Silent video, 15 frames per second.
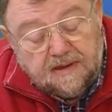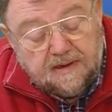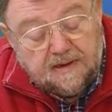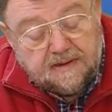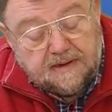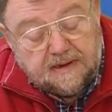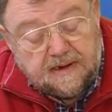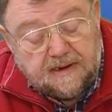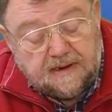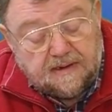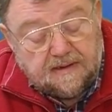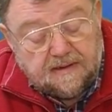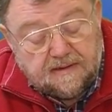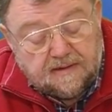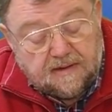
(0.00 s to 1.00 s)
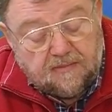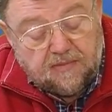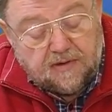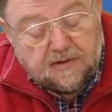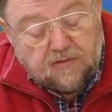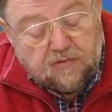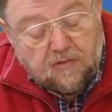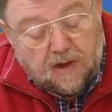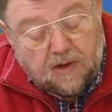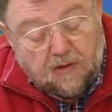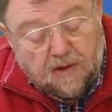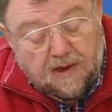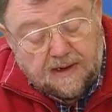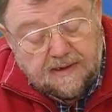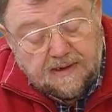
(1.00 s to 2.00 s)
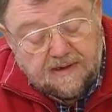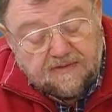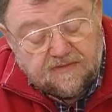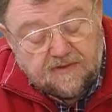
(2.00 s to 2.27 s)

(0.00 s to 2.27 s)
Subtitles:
I can set it, for example, here